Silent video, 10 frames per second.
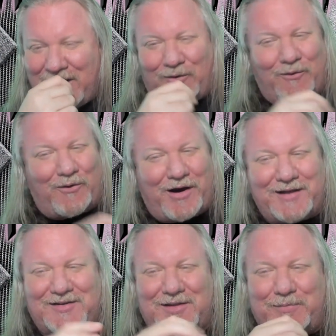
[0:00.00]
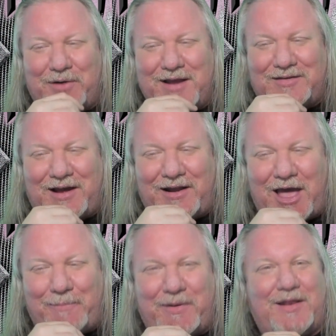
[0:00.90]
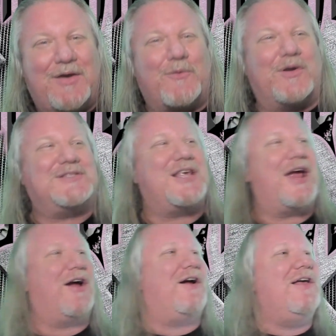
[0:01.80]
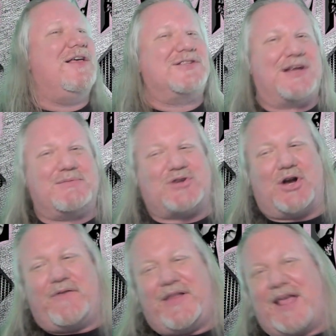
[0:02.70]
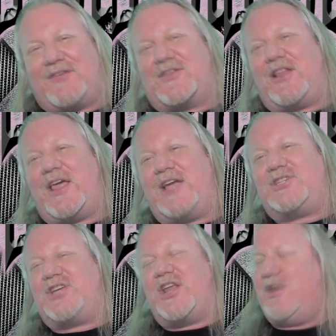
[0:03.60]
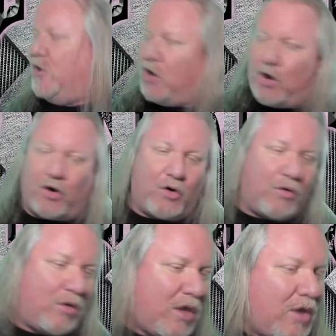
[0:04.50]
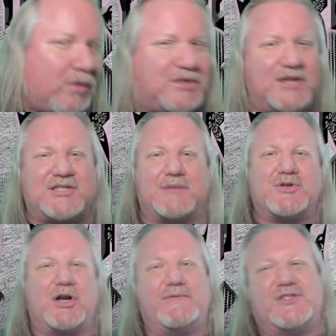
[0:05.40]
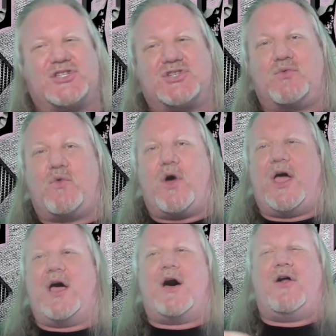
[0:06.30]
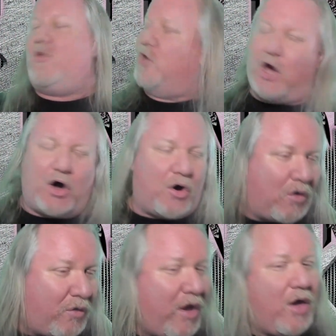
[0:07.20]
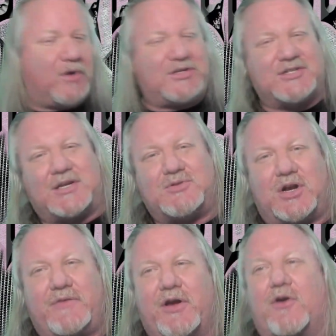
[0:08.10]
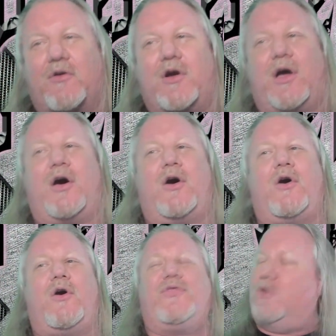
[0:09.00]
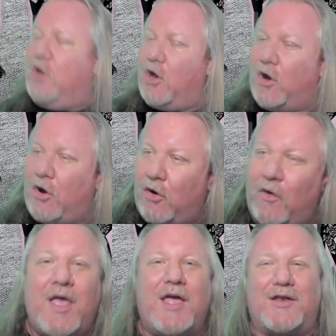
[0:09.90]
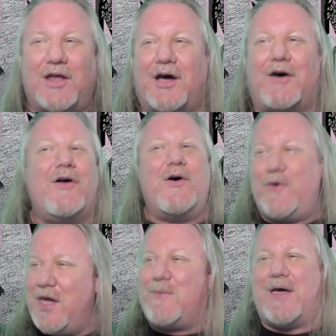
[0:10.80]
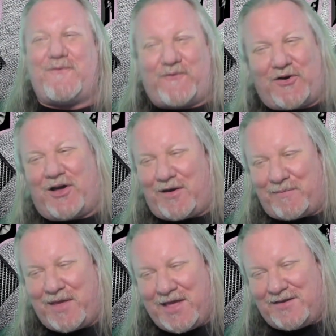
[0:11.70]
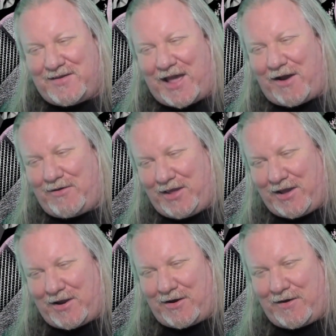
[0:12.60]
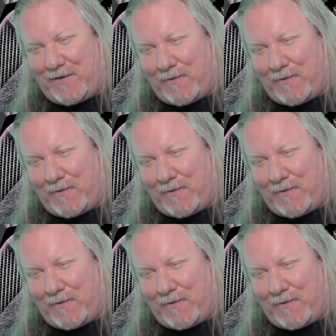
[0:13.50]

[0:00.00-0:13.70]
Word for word: once the breakdown happened, was there some sort of an escalation? No. Was there some sort of a swell? No. Was there some sort of a growth? No. No, we went from down here,